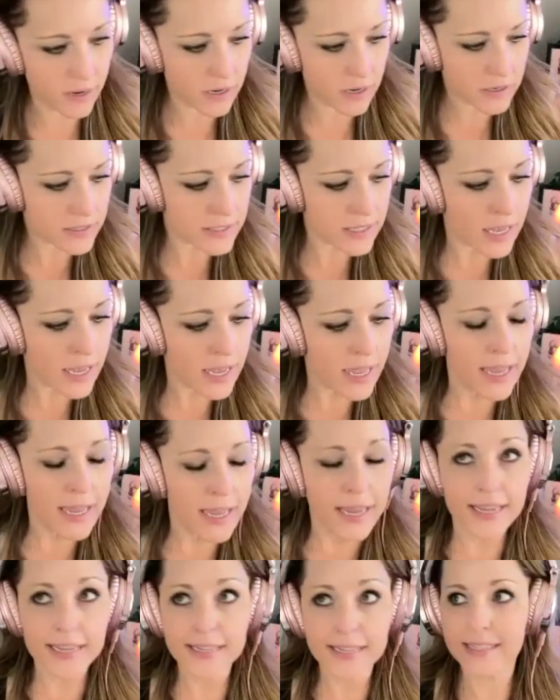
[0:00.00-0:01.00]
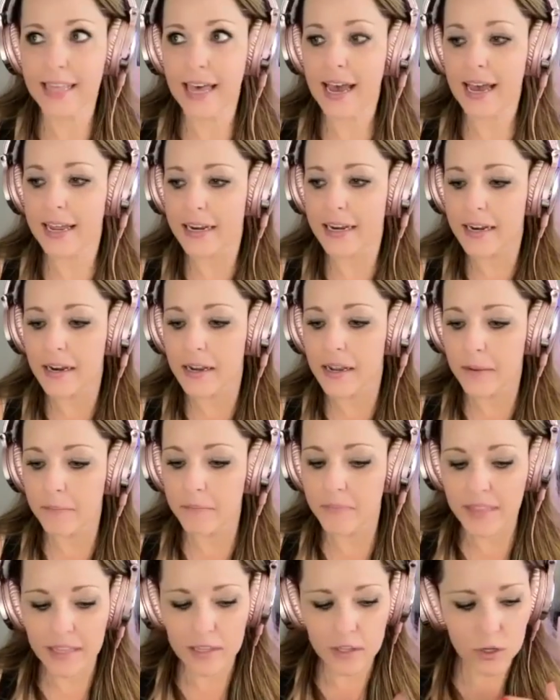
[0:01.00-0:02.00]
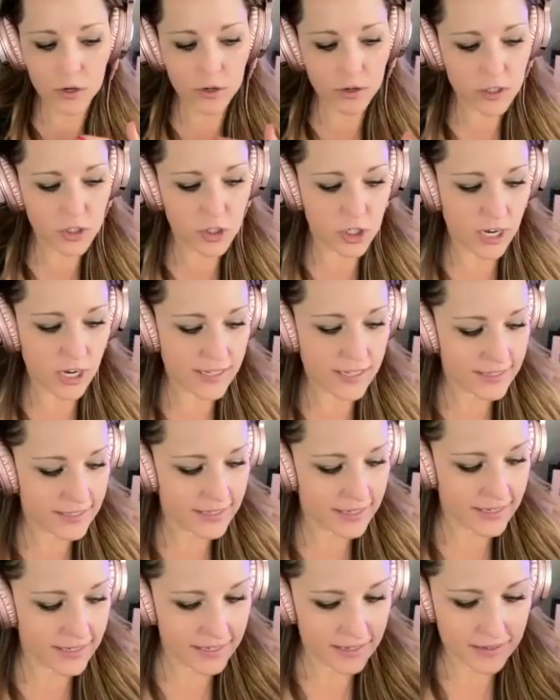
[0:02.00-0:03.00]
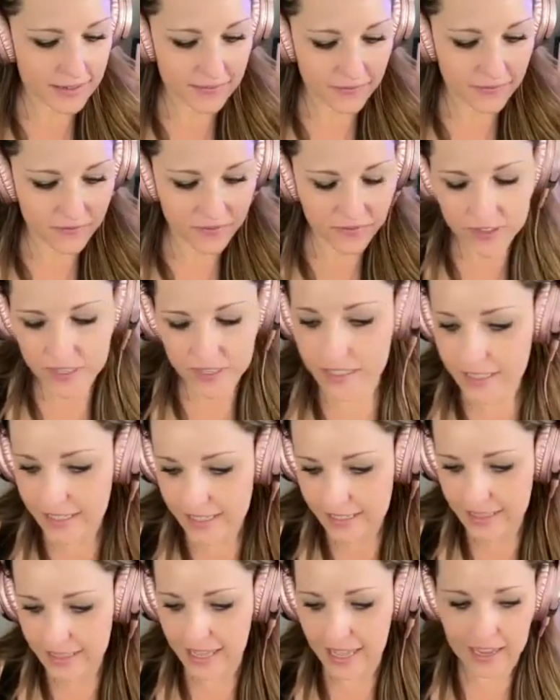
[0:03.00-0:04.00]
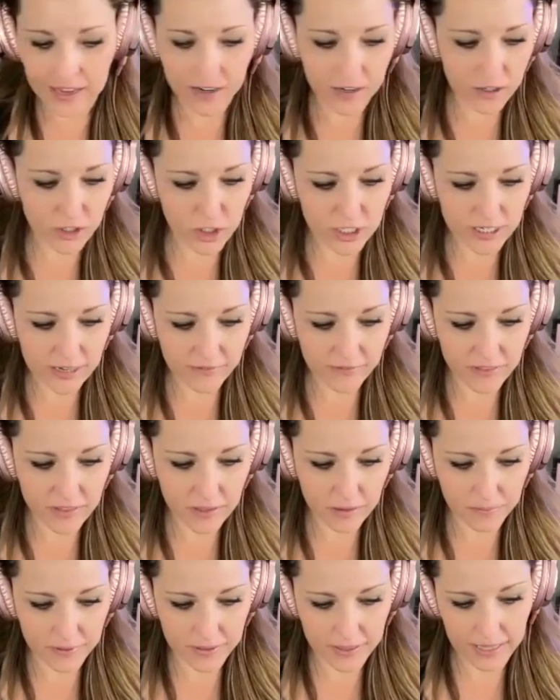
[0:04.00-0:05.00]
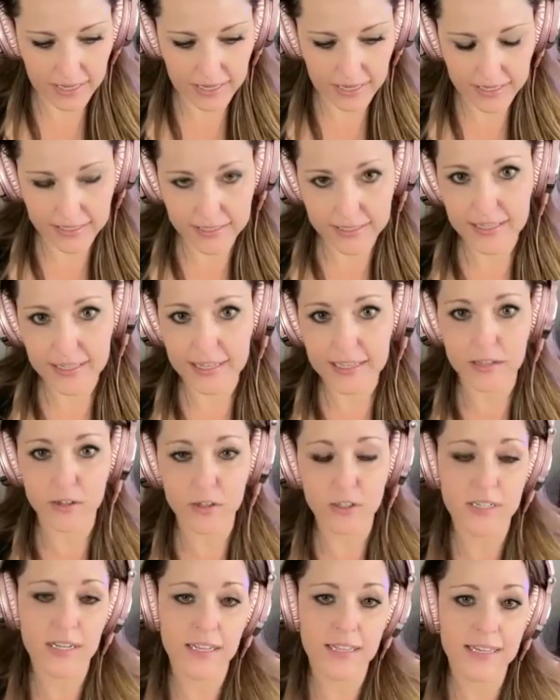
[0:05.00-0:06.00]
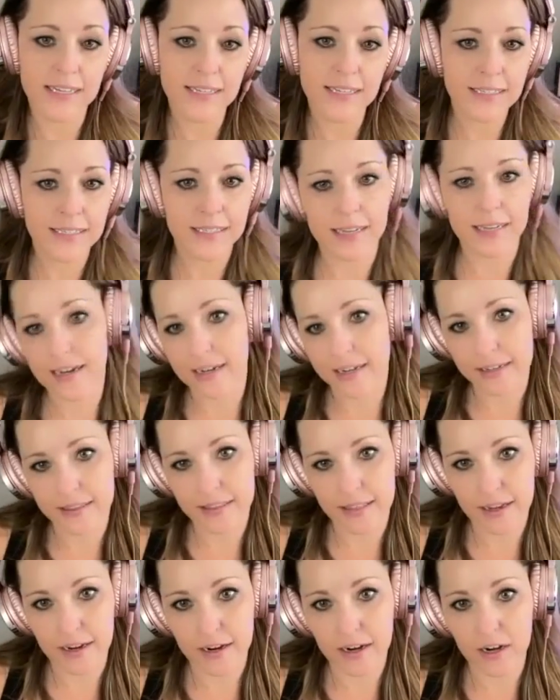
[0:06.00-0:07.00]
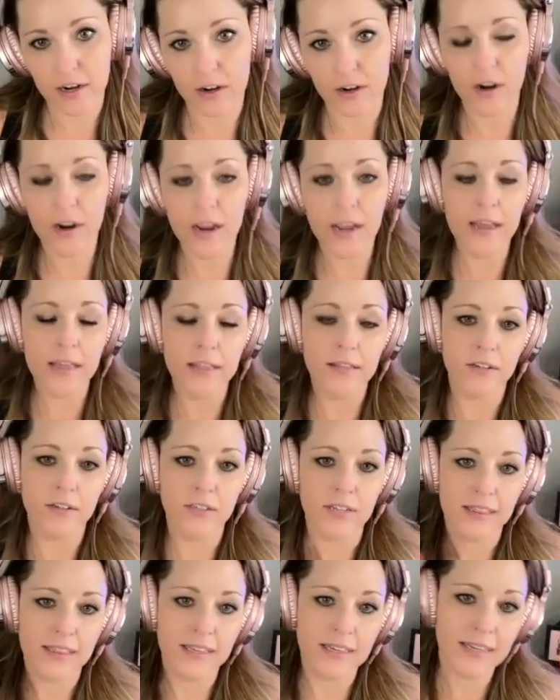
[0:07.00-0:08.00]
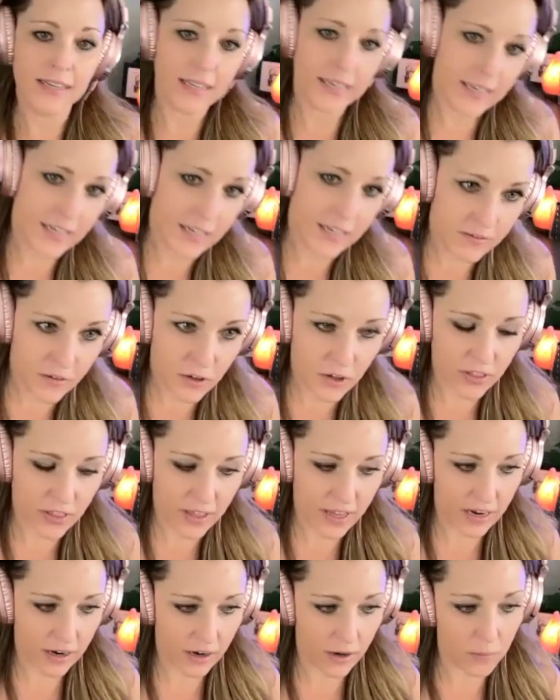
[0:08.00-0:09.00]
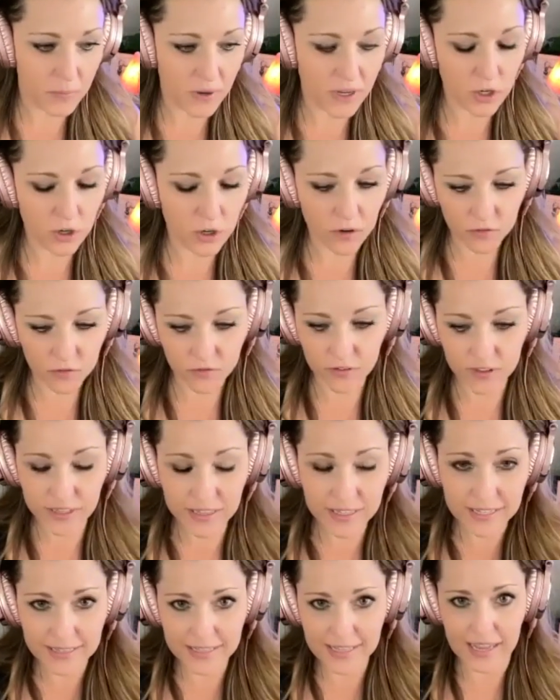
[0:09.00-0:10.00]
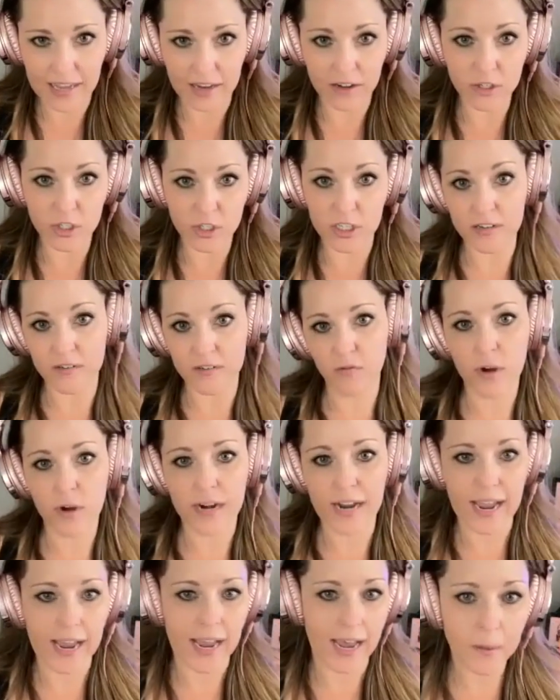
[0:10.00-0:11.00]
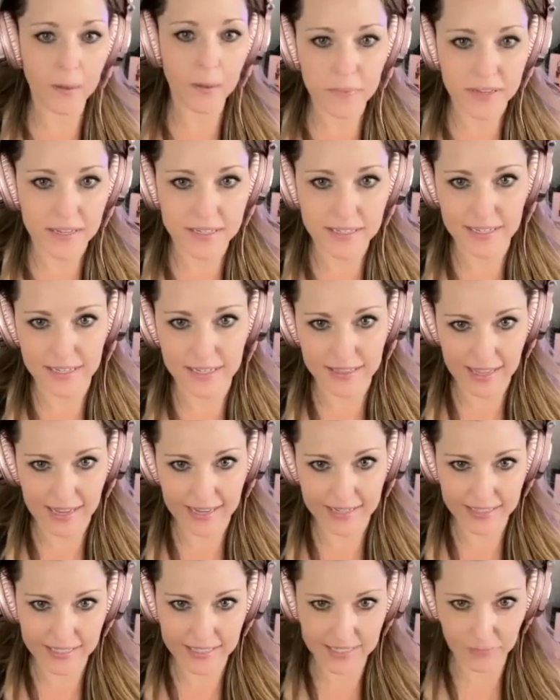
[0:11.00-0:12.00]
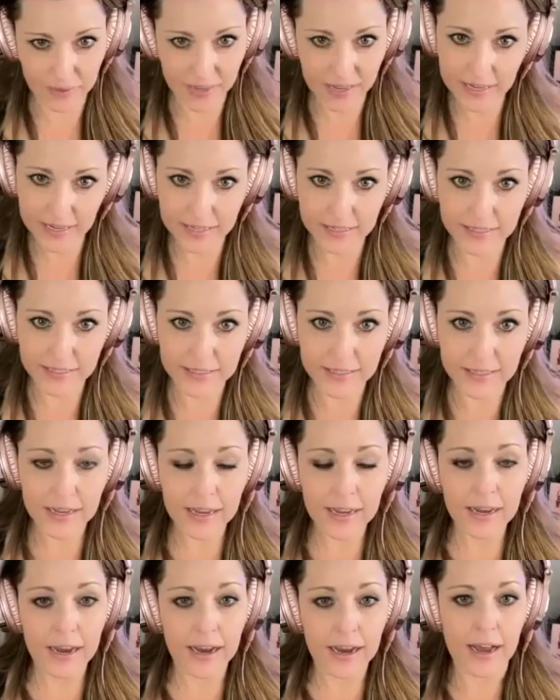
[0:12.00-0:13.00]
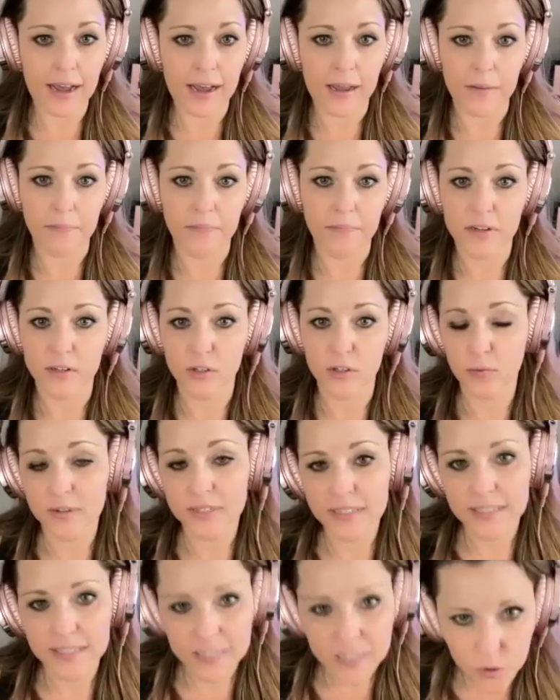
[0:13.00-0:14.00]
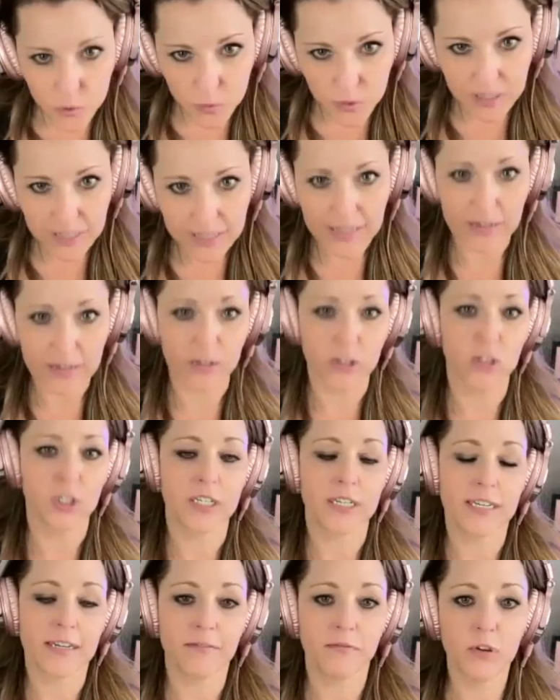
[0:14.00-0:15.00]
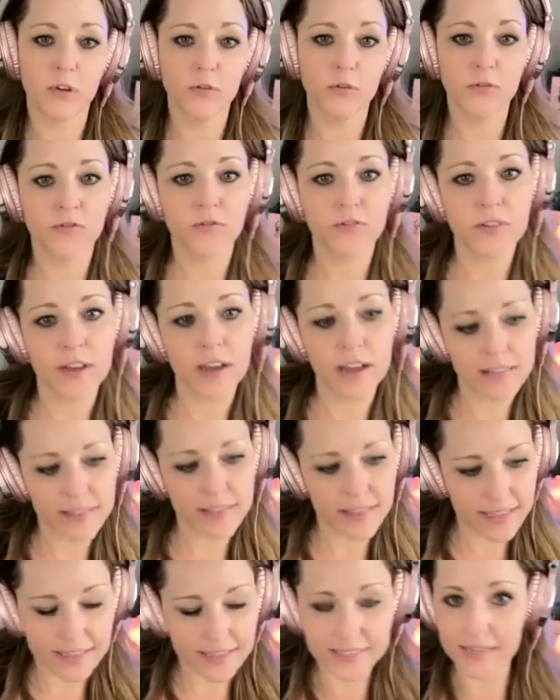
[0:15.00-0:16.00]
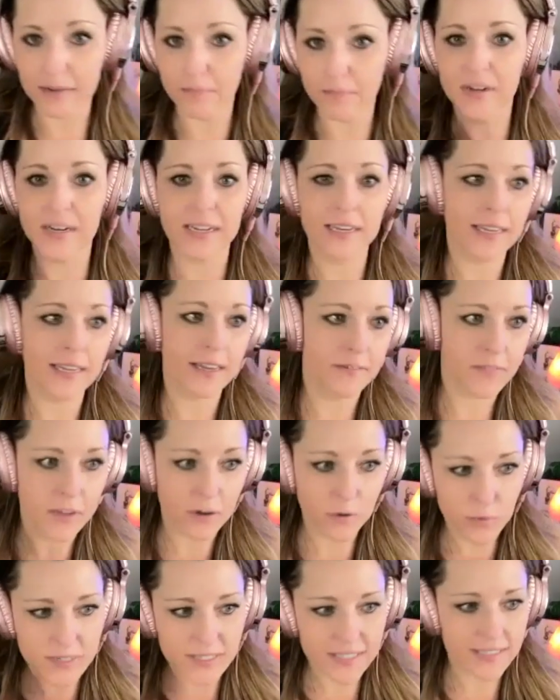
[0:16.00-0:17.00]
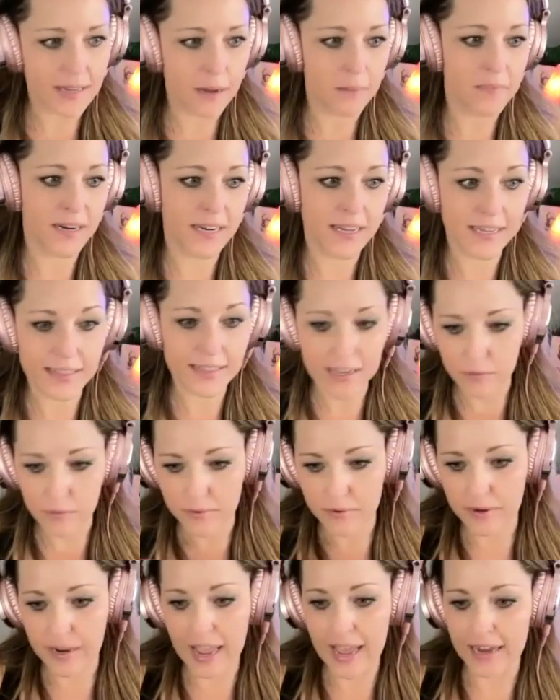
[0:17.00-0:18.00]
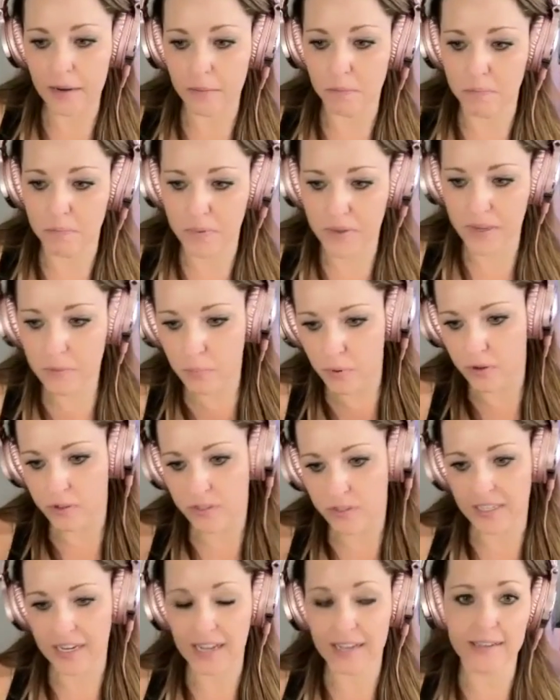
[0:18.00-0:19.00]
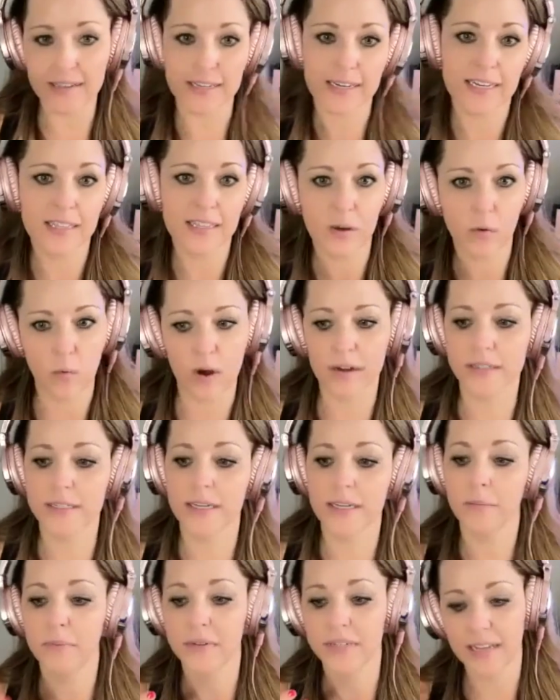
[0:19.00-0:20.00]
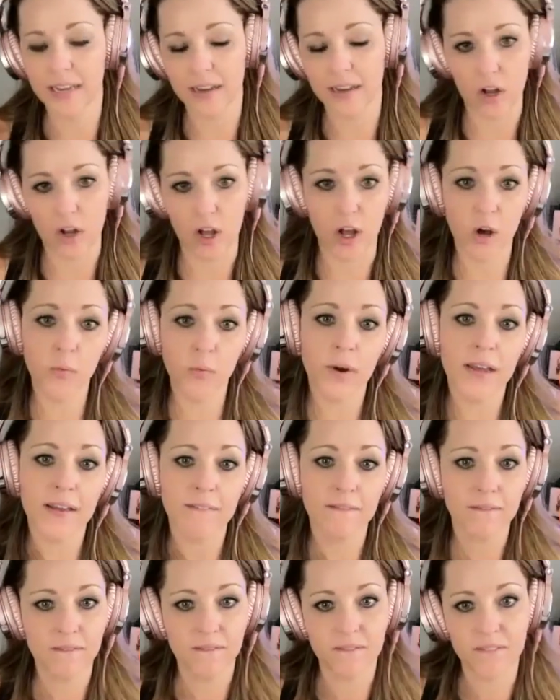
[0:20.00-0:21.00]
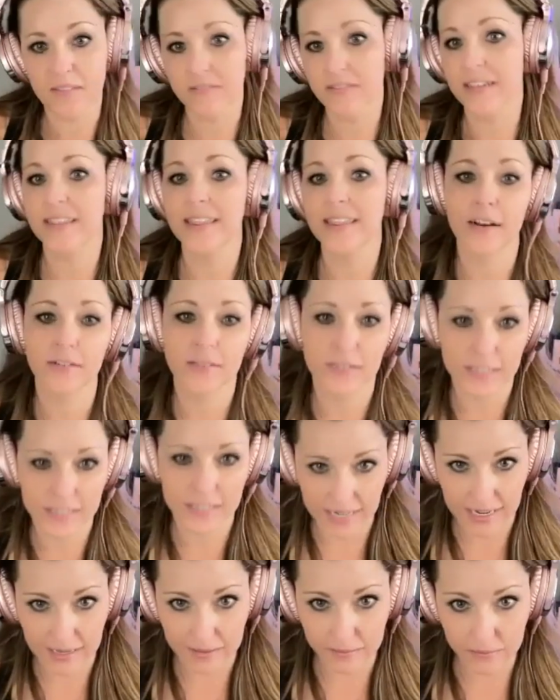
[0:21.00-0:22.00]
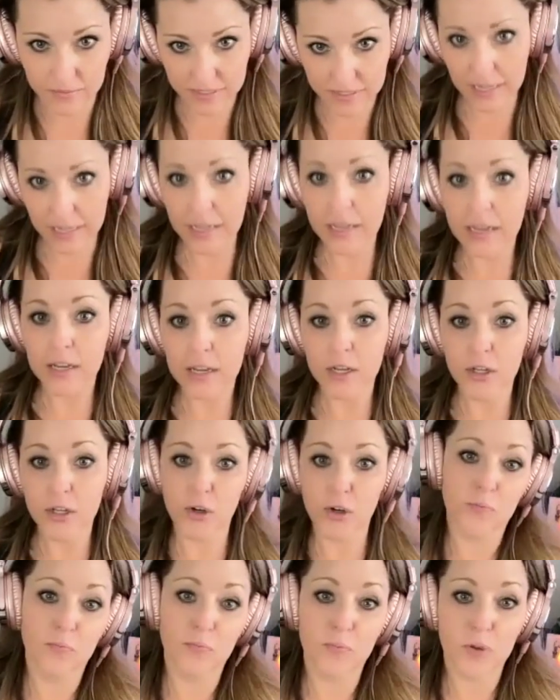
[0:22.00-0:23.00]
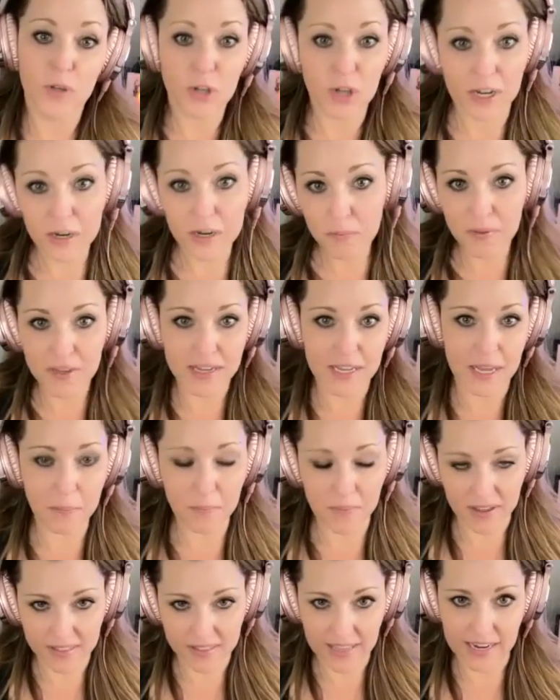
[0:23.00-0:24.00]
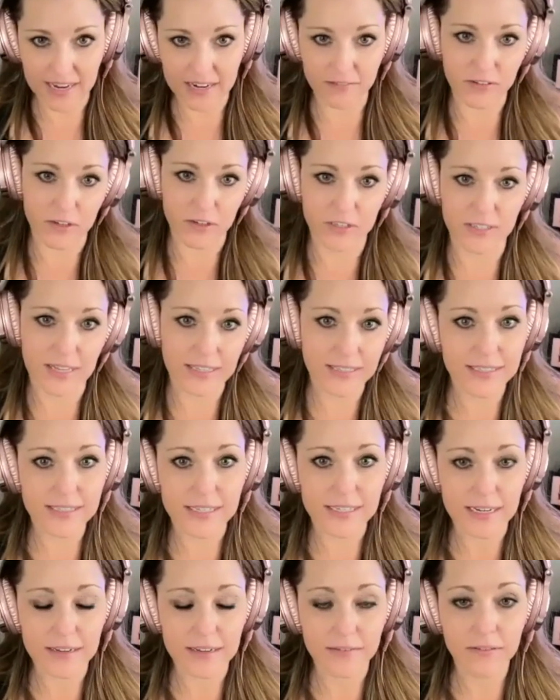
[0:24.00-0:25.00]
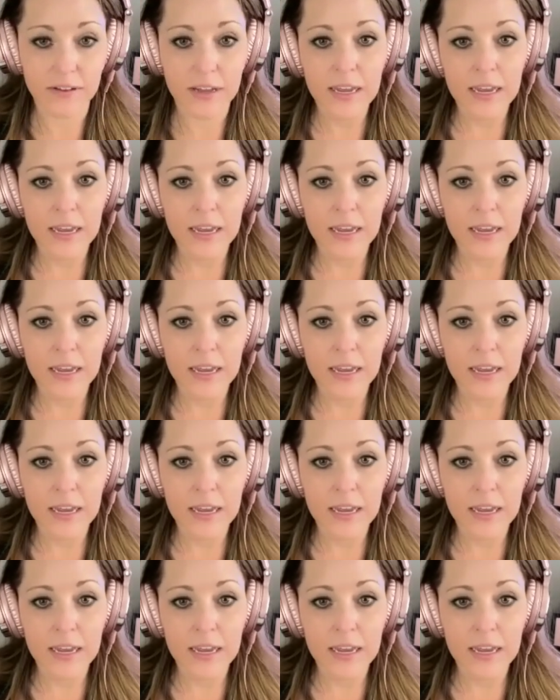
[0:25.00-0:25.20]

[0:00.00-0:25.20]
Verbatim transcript: marks is that you're just feeling the energy of the place. Like there's nothing stuck there, there's nothing mm evil there, but you're feeling the energy of what happened in that space. Um, there's residual energy. If you felt that somebody, if there was somebody that w- had a big personality that walked up and down a hallway 50,000 times, you're going to pick up on that if you're sensitive.